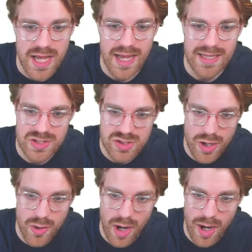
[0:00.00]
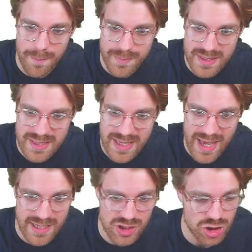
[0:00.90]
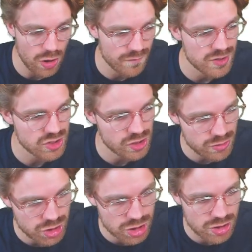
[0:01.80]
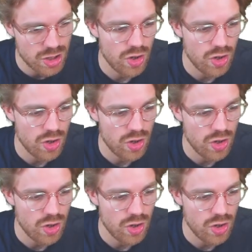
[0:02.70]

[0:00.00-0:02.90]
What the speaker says: And so our pH of the solution,